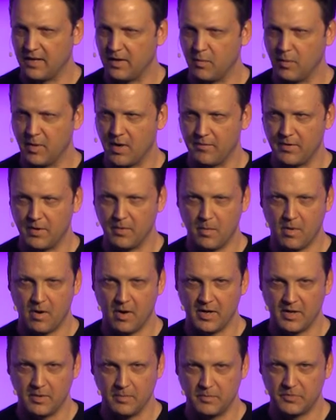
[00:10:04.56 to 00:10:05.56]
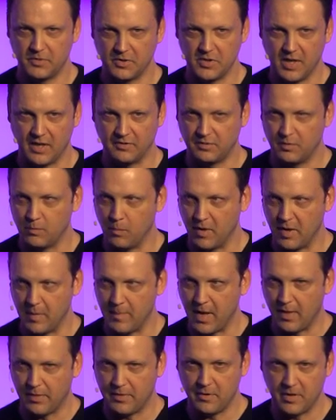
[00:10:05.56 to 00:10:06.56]
wherever you are, you suggested one
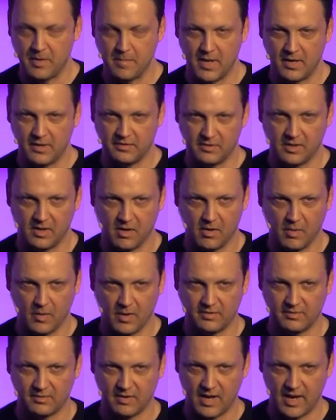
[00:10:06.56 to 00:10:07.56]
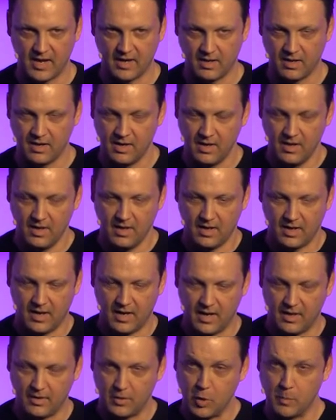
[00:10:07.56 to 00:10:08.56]
about thirty minutes ago. It's like
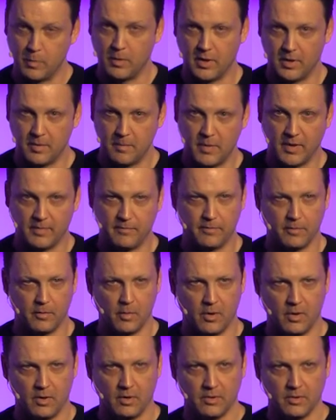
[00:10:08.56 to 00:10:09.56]
uh, Uber, but for